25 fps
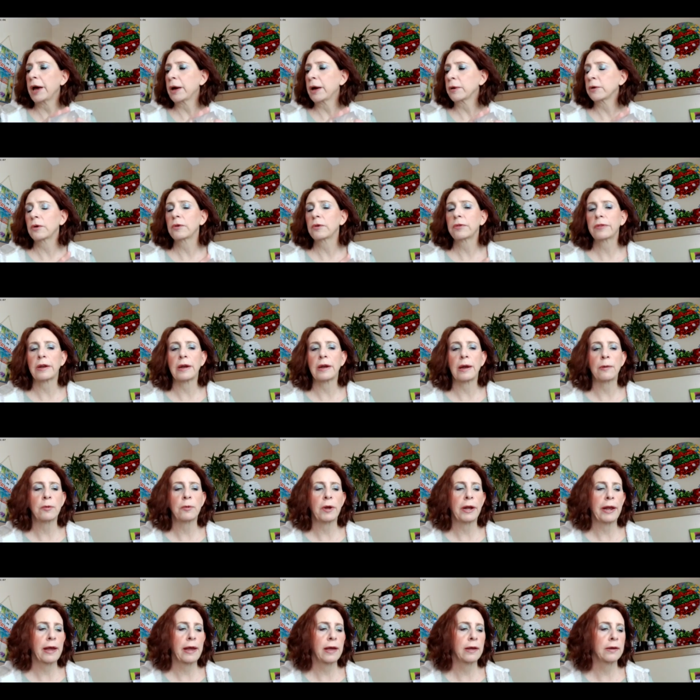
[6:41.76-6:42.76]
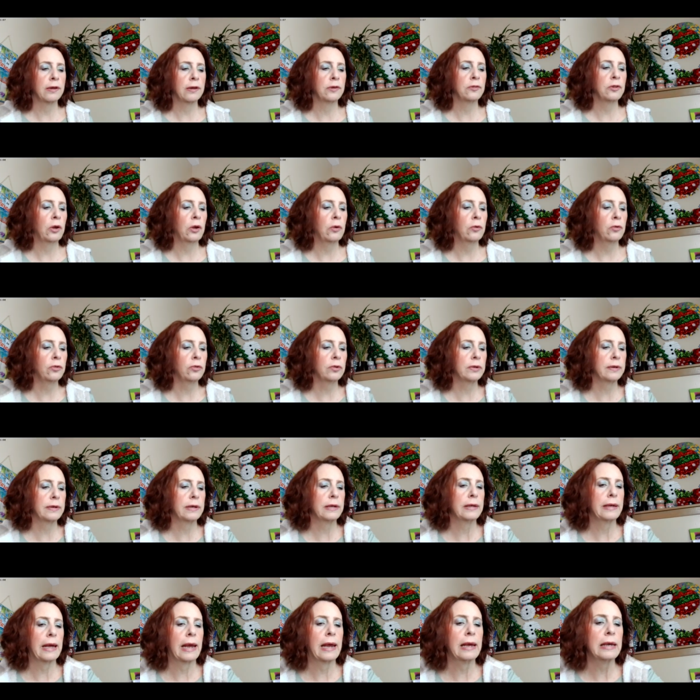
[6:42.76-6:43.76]
powder that I went ahead and used
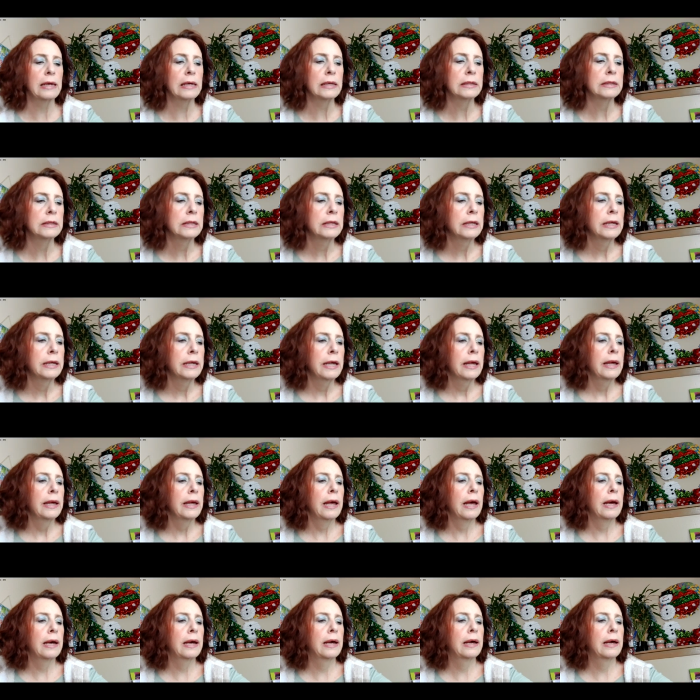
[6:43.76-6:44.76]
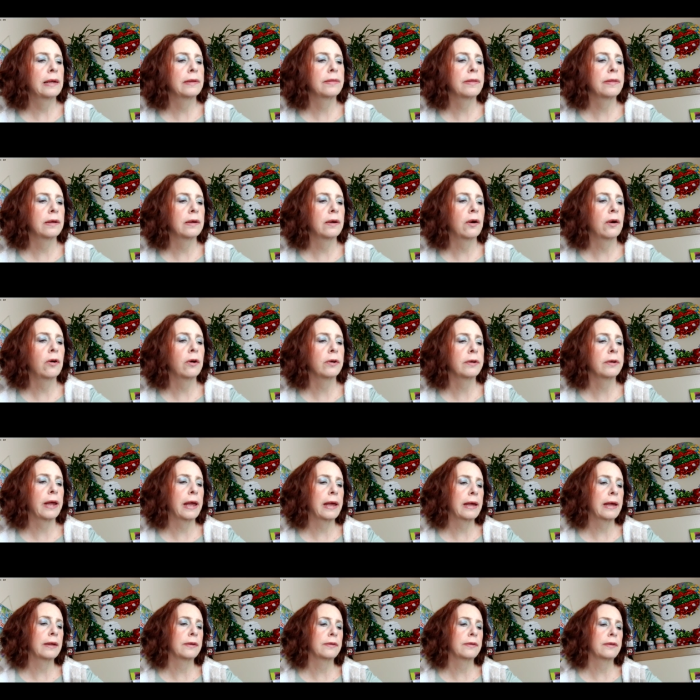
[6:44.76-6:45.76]
today. Uh, the Hard
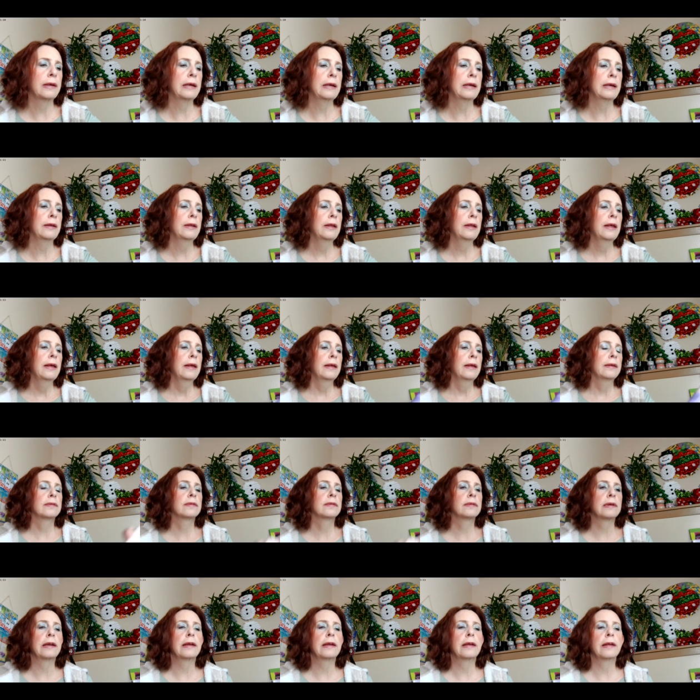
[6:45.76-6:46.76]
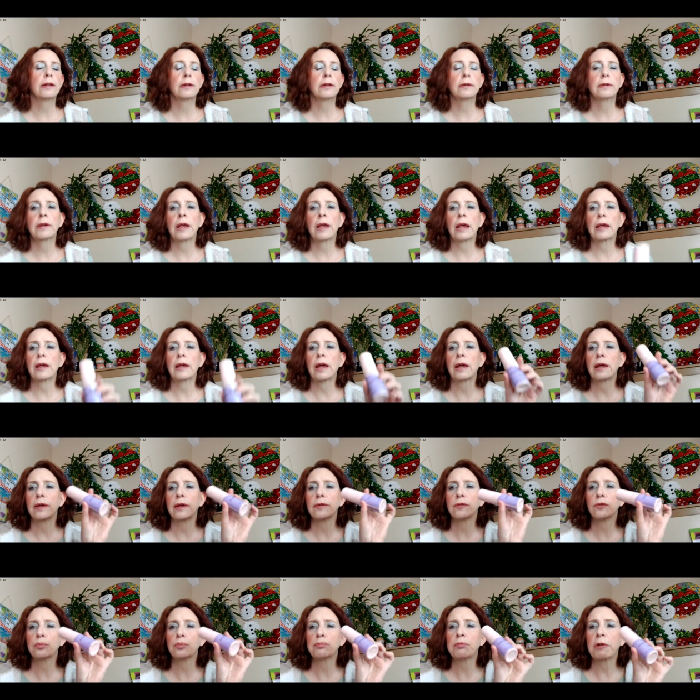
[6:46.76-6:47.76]
Candy setting
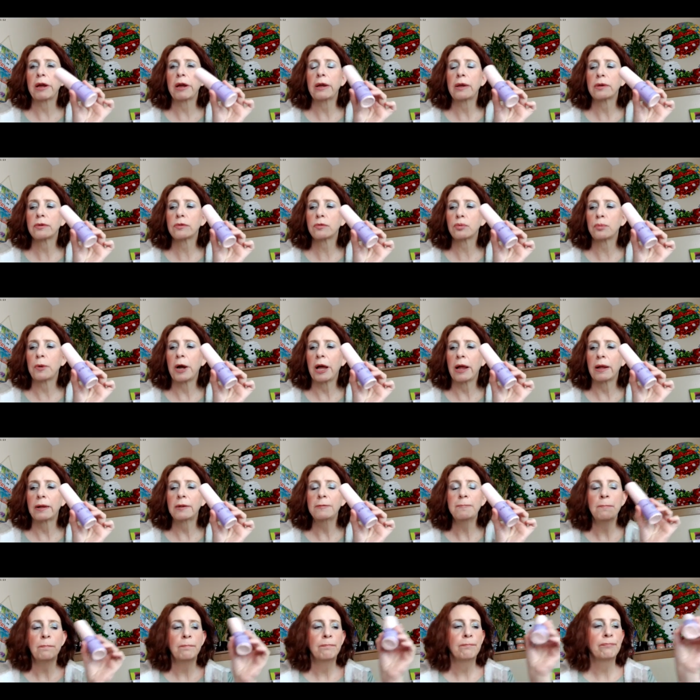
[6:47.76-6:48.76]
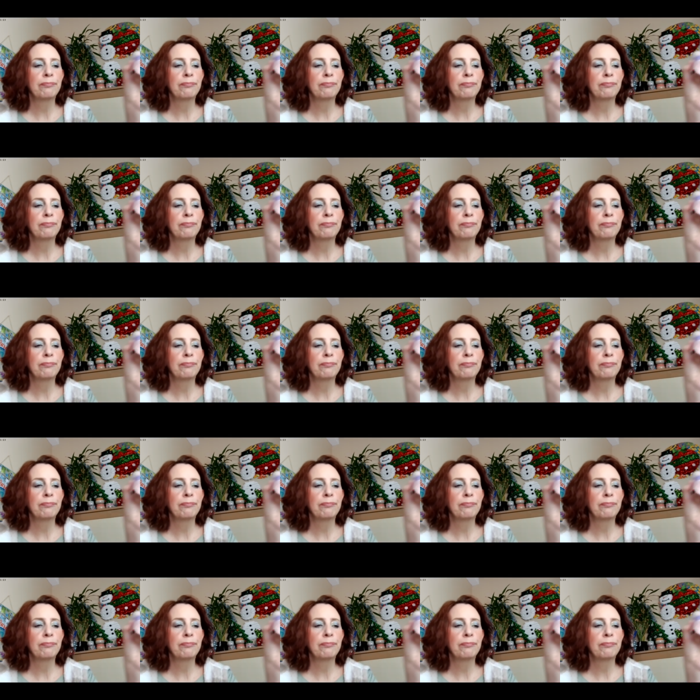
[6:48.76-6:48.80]
uh, spray as well.